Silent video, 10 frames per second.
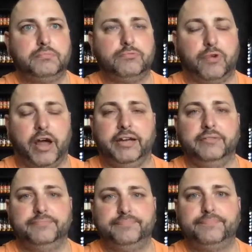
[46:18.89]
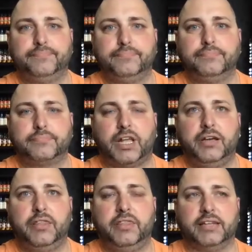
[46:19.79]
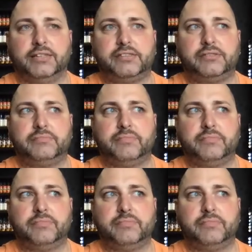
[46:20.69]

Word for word: Right that's